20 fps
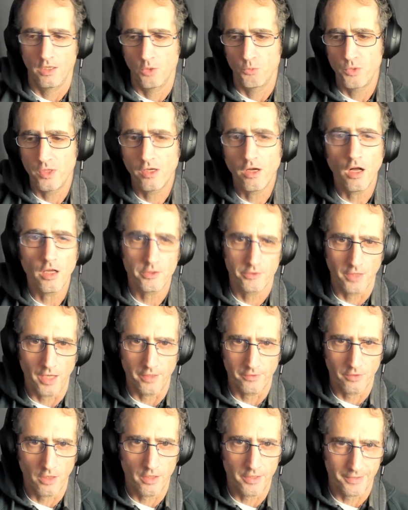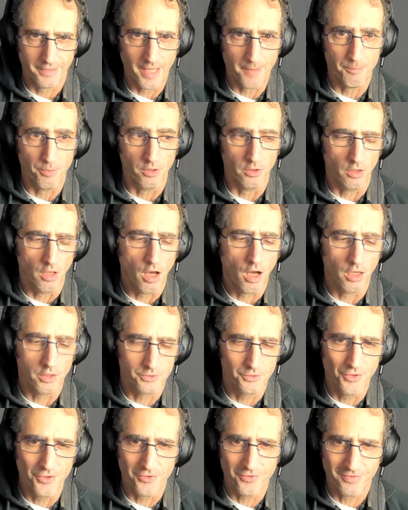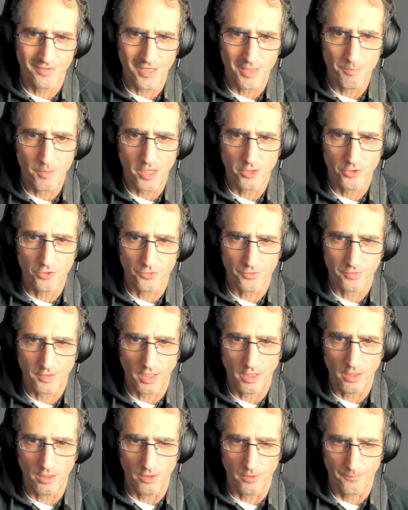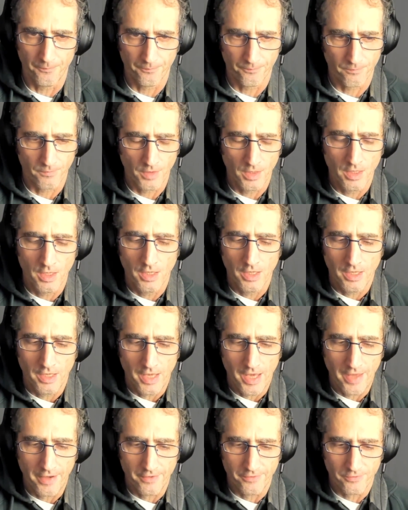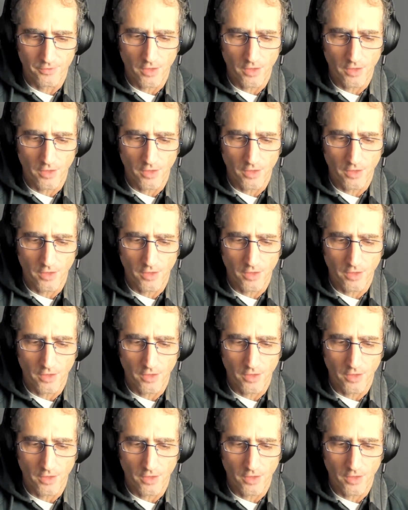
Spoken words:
we call it diatonic, that belong to the C major scale. And it's